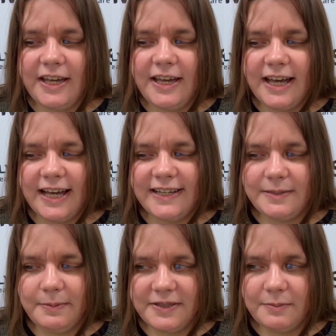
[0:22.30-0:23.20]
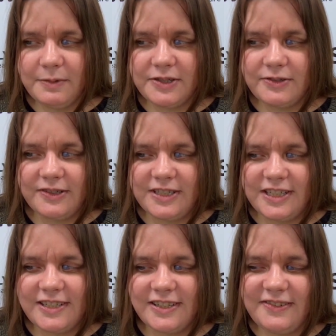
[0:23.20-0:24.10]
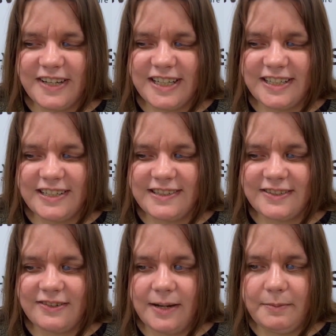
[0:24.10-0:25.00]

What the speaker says: I suppose the most traditional way to describe